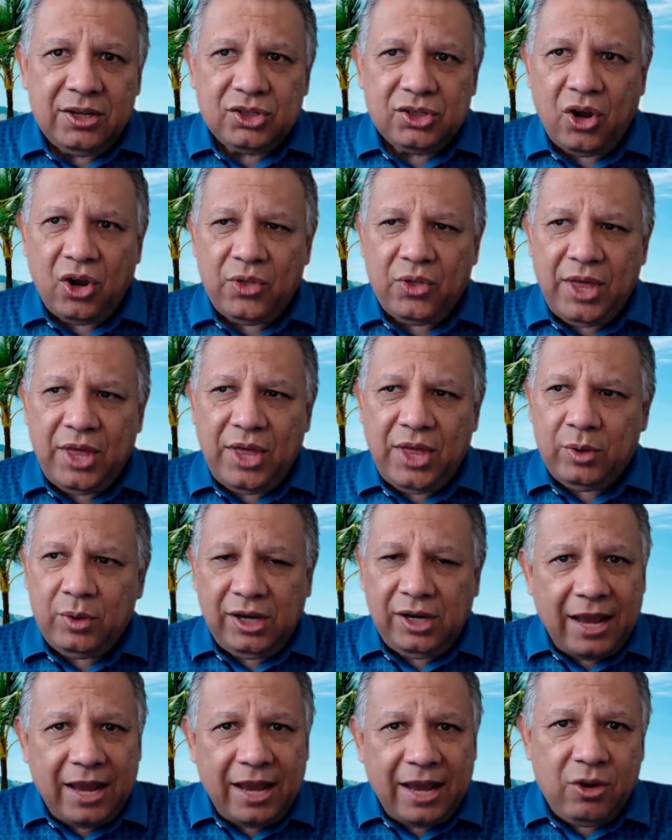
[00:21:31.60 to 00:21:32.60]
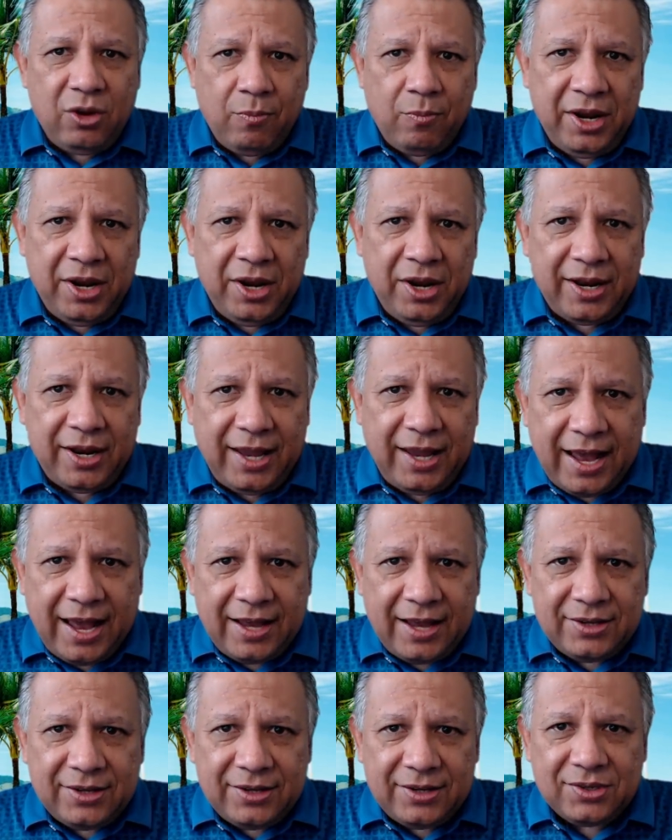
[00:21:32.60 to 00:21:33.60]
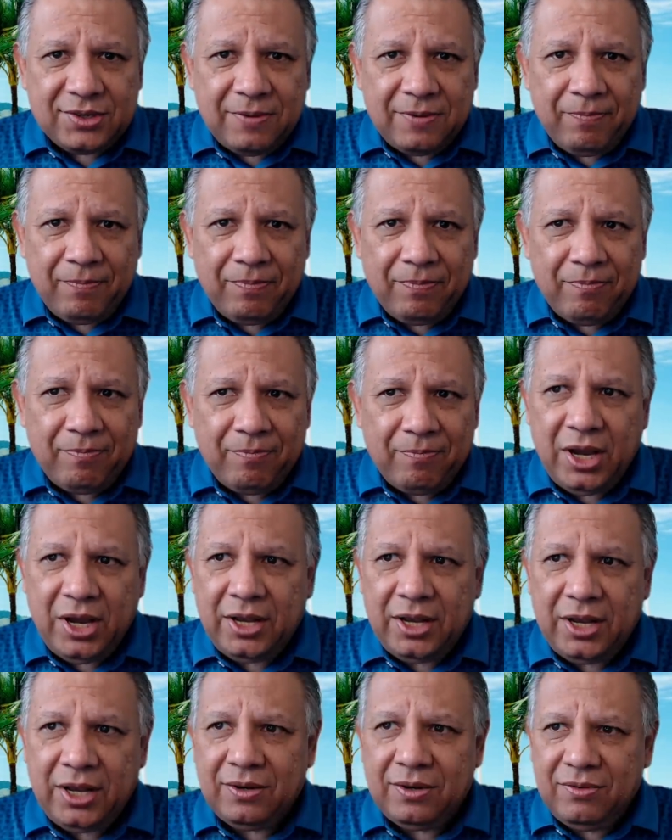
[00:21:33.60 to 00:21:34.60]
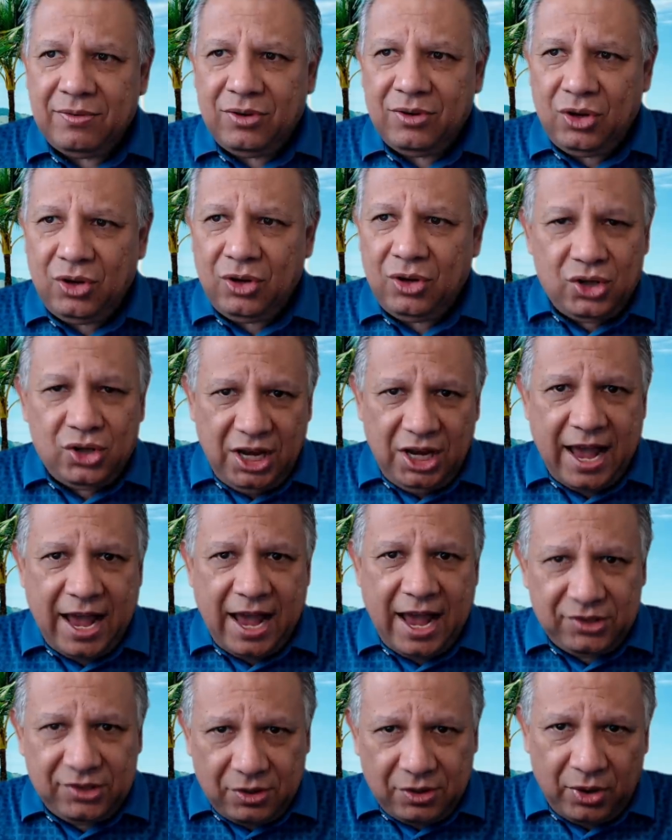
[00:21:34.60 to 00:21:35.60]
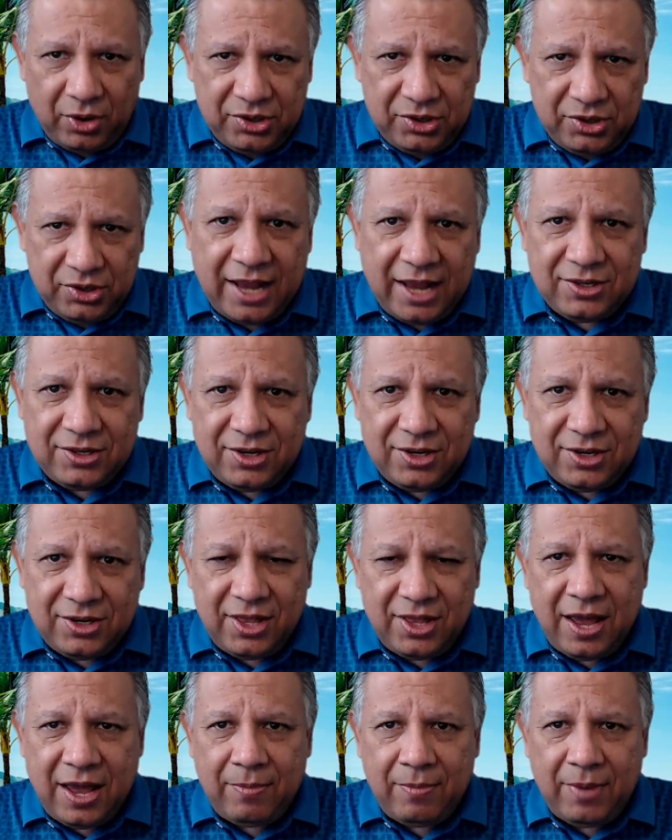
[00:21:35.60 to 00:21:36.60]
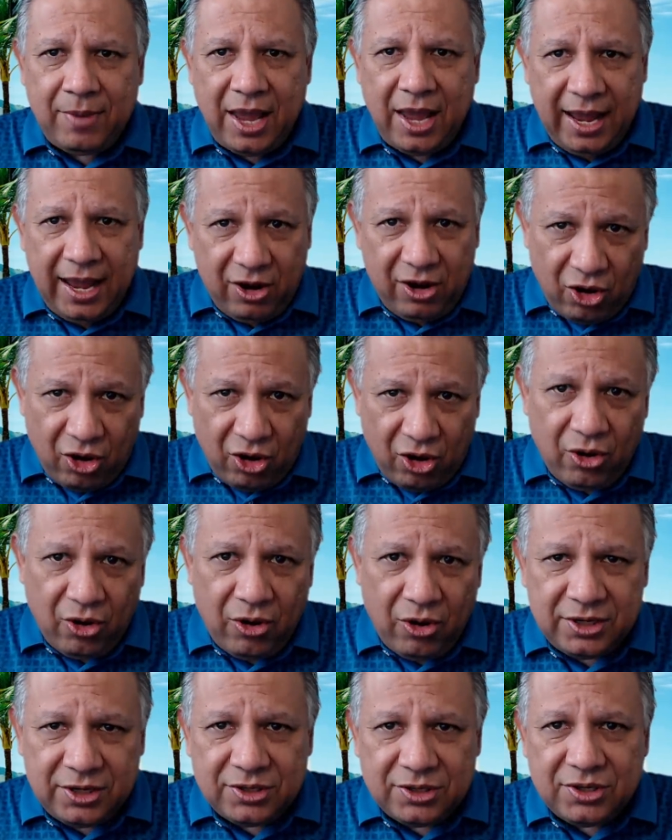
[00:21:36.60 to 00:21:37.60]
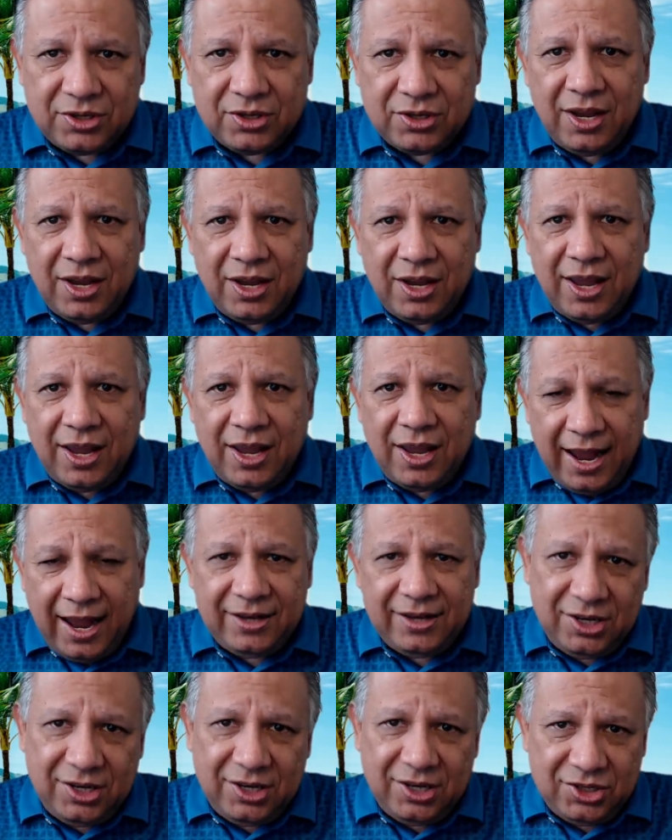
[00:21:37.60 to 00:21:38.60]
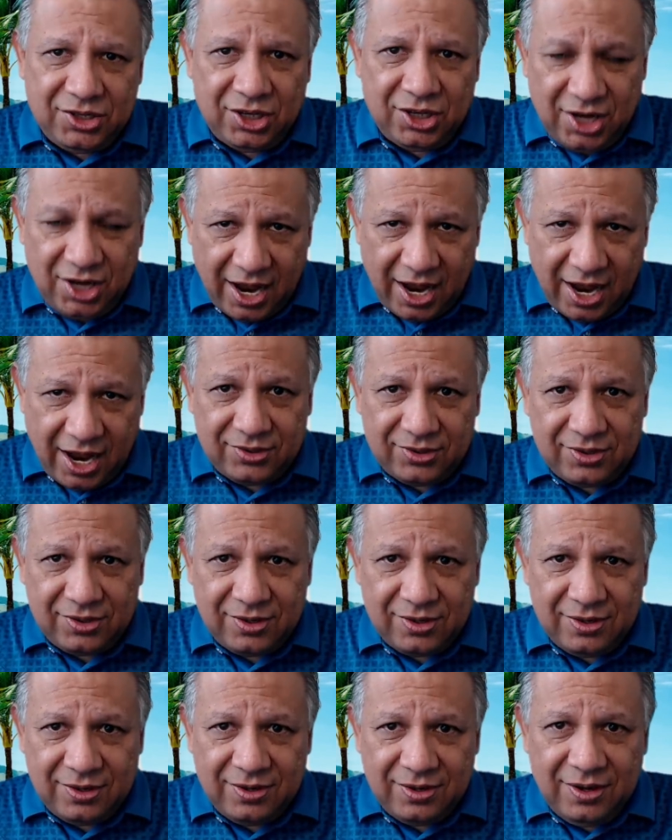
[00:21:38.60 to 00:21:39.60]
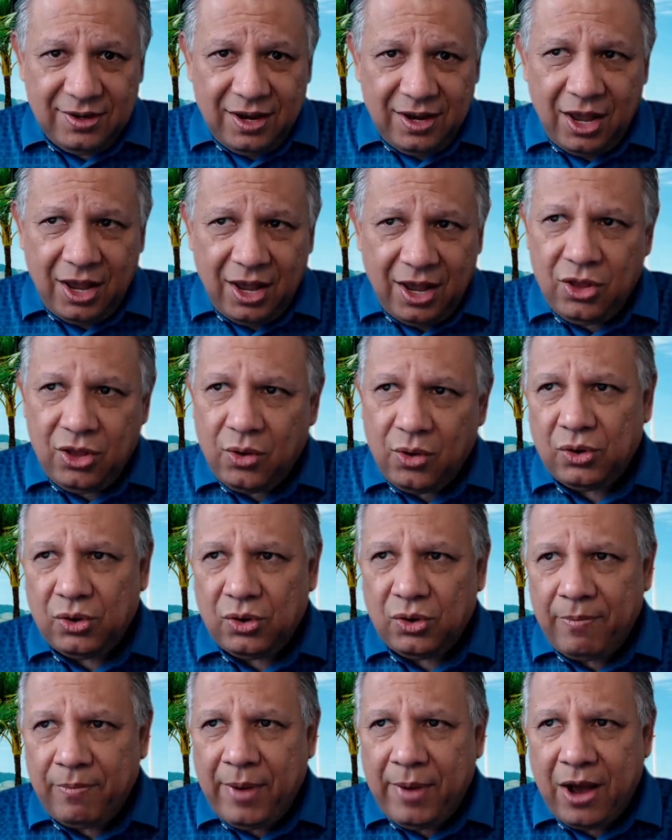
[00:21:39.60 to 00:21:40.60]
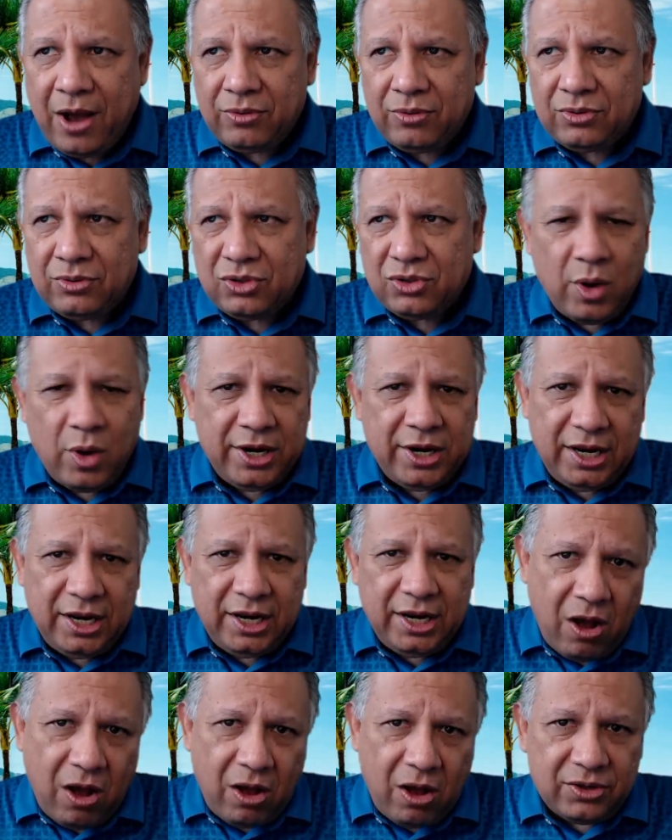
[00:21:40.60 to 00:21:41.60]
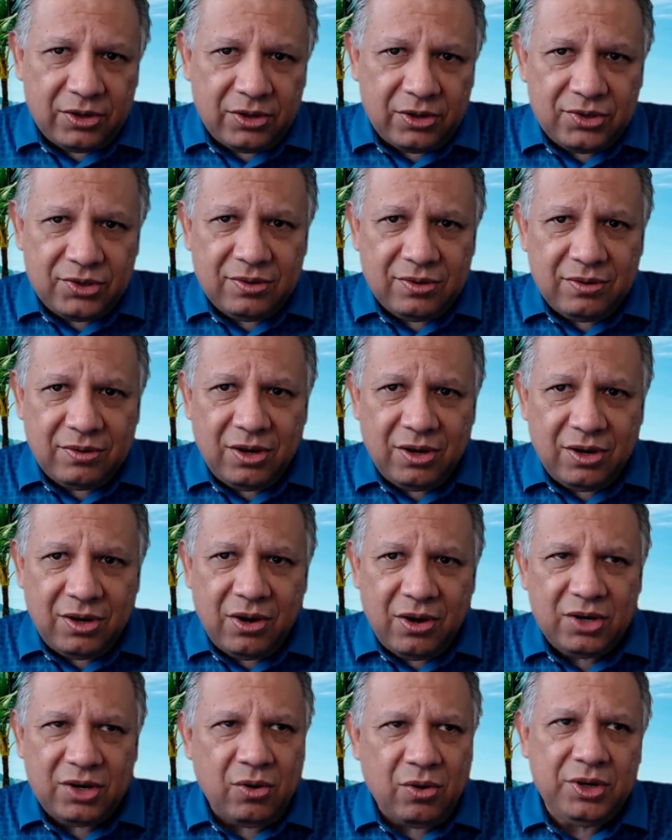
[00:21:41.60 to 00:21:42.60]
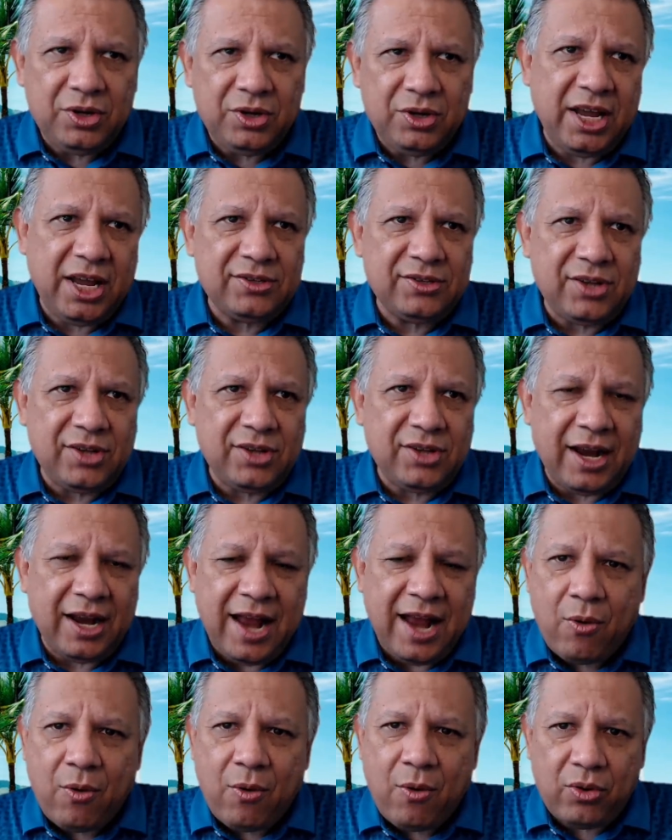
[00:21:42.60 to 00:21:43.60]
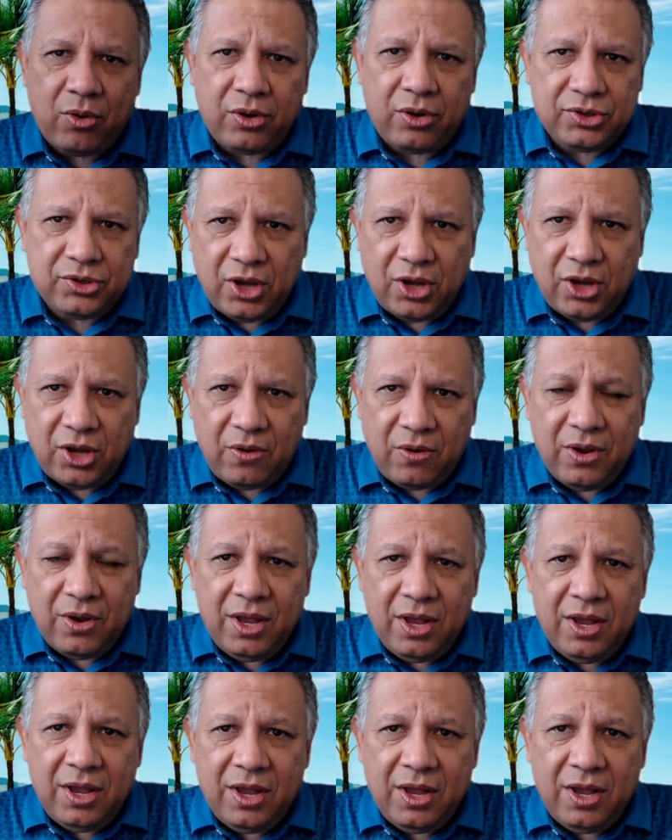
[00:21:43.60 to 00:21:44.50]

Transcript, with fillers: So they would let you bring a guest, but you, she has to present to them a current antigen test. And those are about twenty dollars, you know, and it only takes like an hour or so.